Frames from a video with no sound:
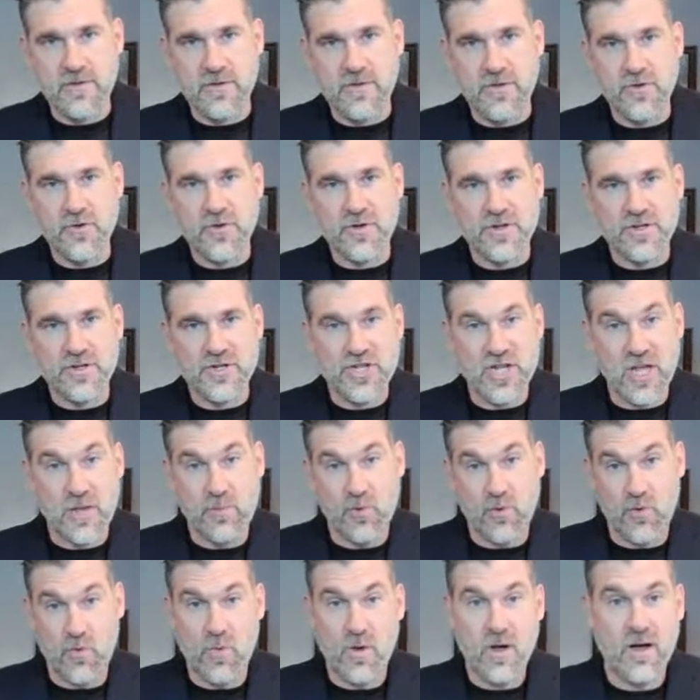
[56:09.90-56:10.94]
you can shape
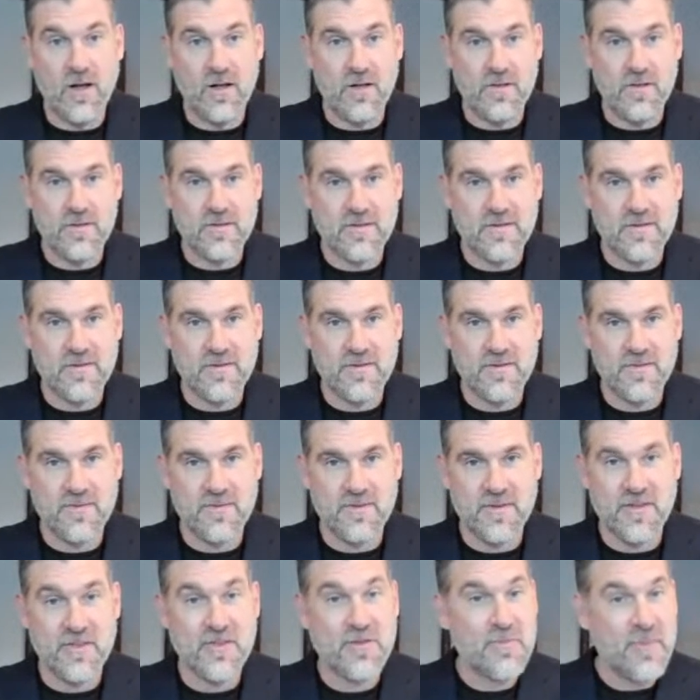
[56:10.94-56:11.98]
your world,
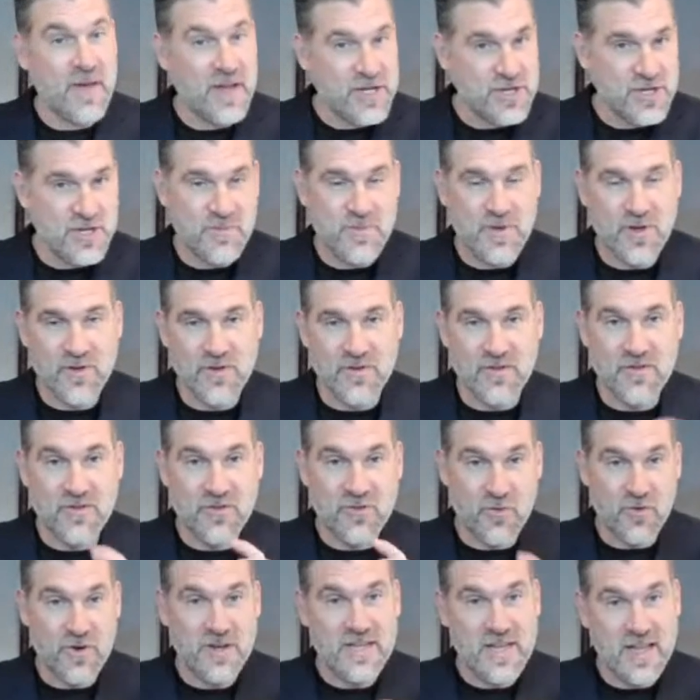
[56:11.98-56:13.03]
especially because
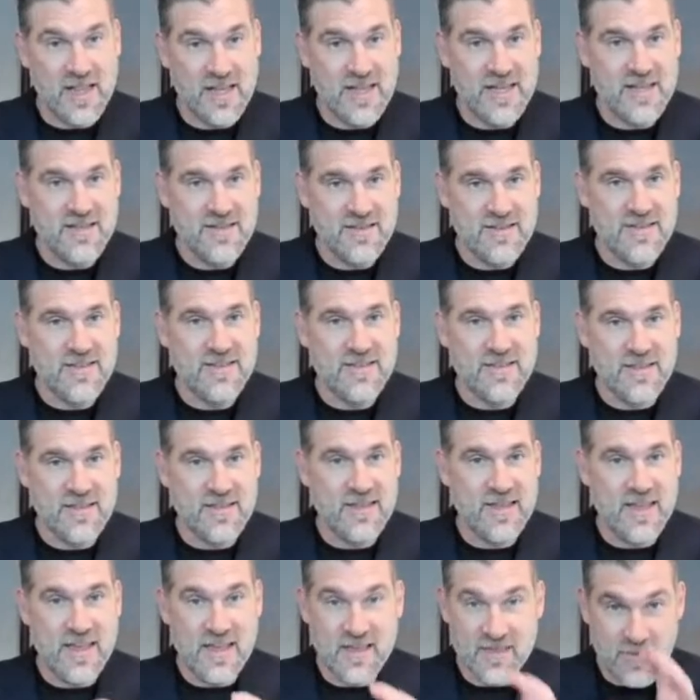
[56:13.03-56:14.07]
storytelling
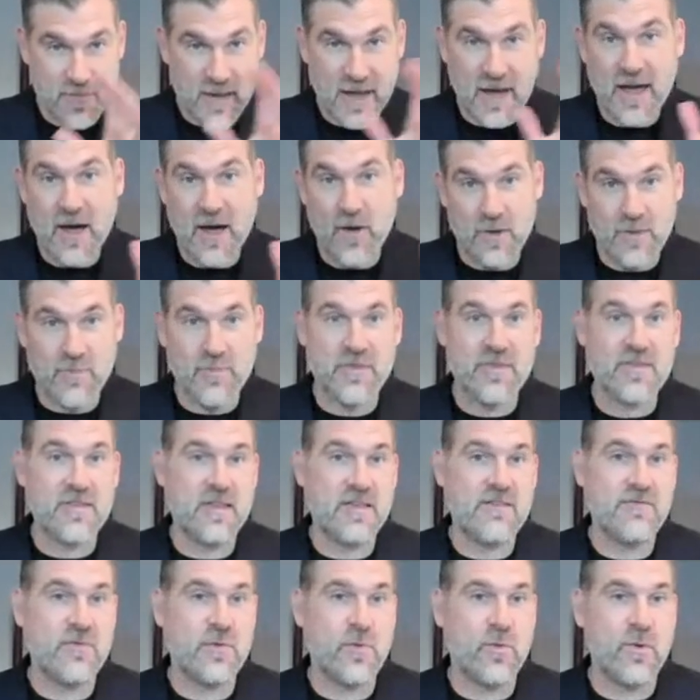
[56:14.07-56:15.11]
is about how we
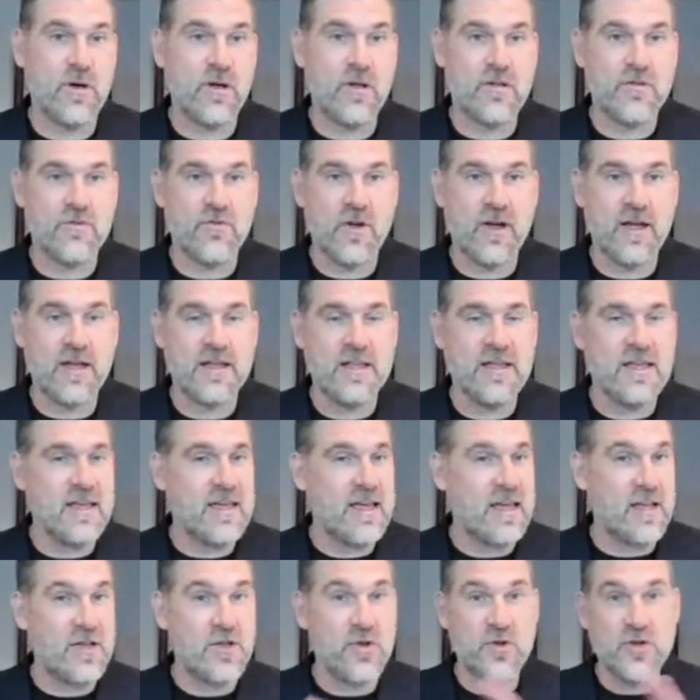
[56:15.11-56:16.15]
perceive the world, right?
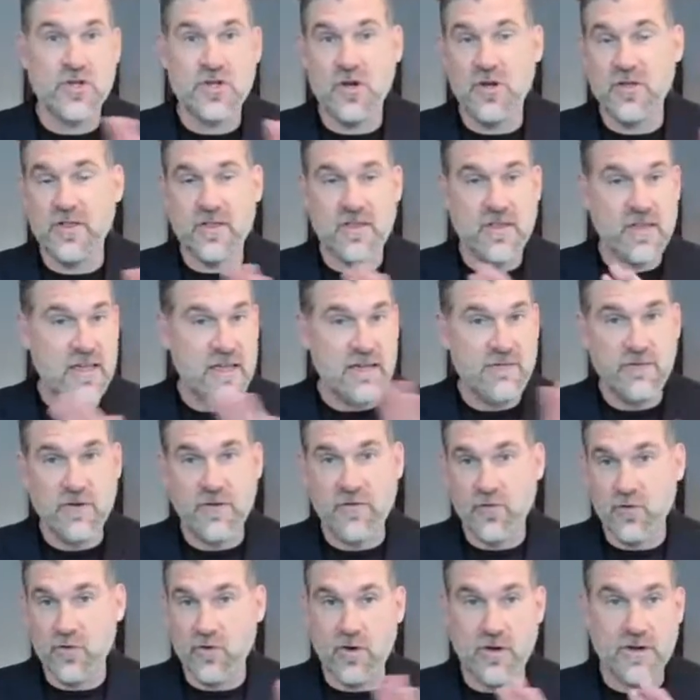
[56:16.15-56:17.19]
And you can do this even if
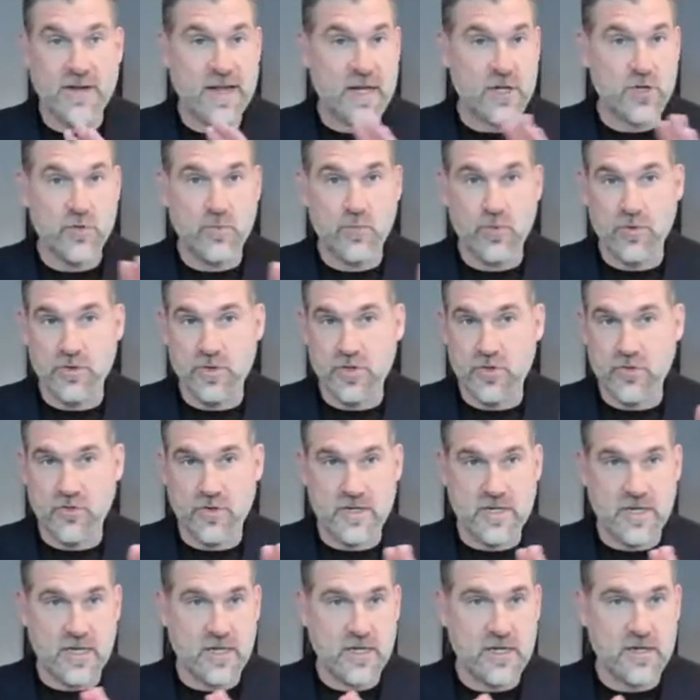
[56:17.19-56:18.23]
you're not a natural born
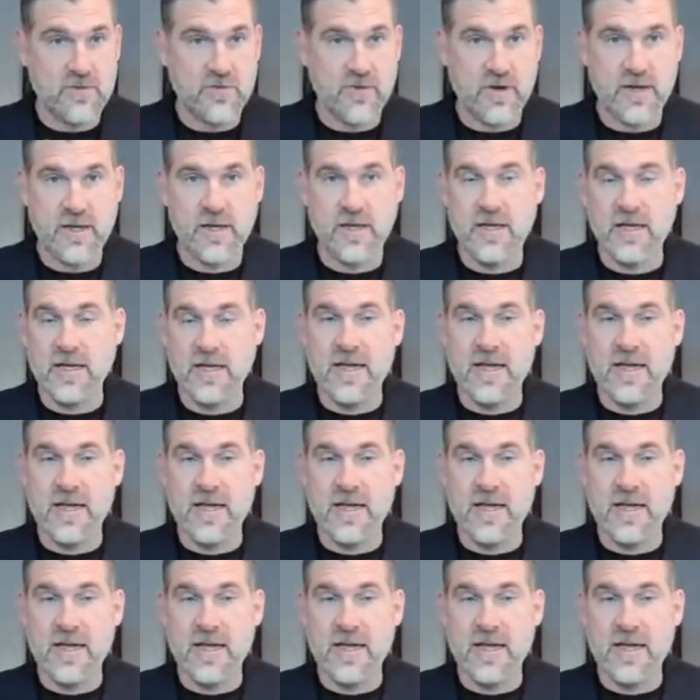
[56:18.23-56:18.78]
storyteller, right?